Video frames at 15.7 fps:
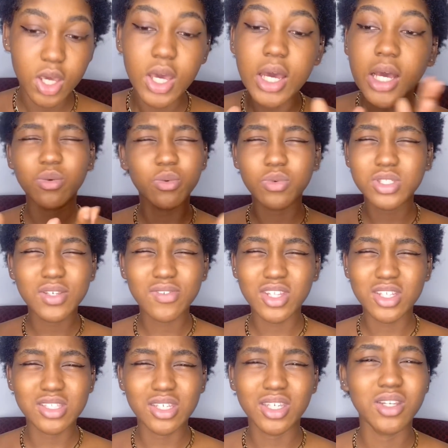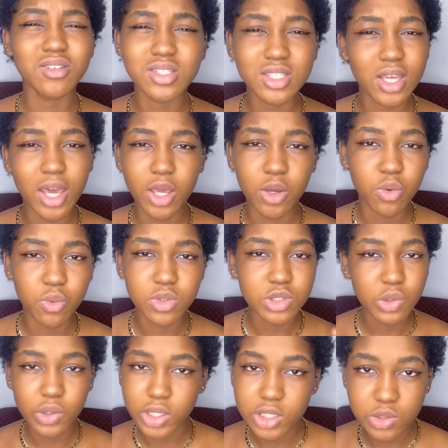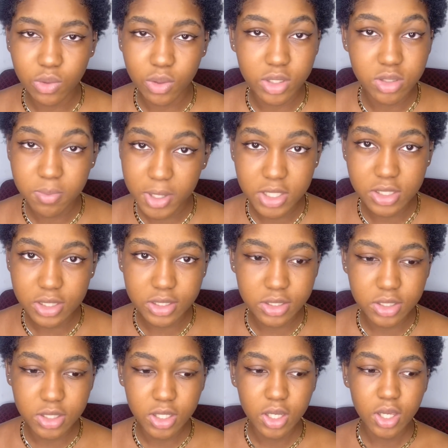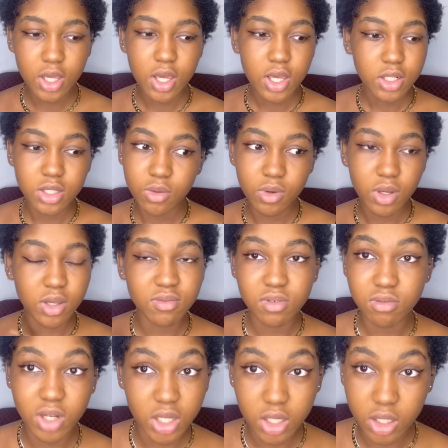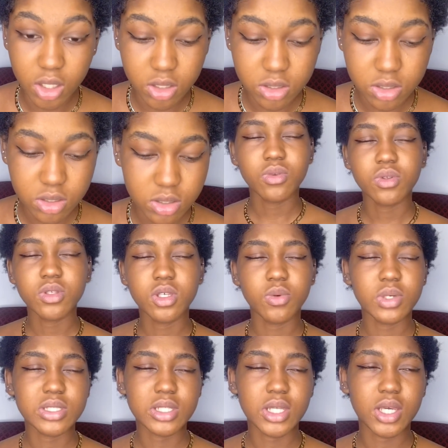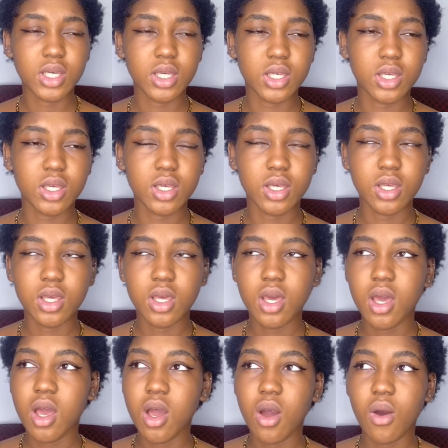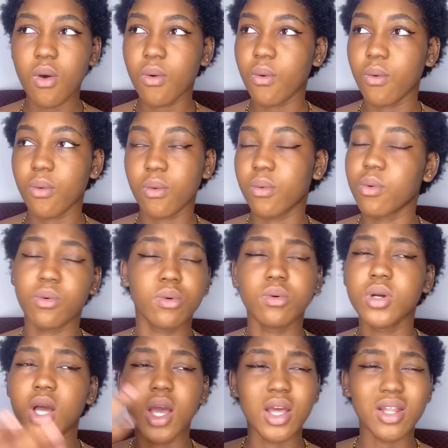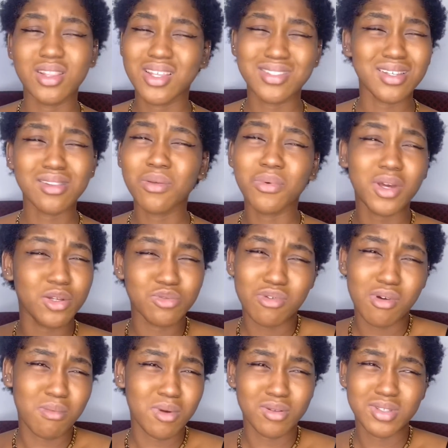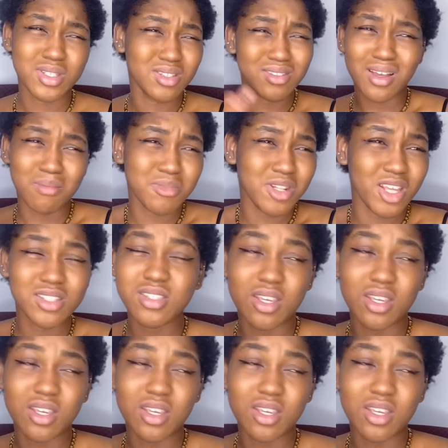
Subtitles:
It was even a security guy who was talking to us. Basically, they weren't even wrecking us. He was like, oh, there's nothing we can do about it, come next year.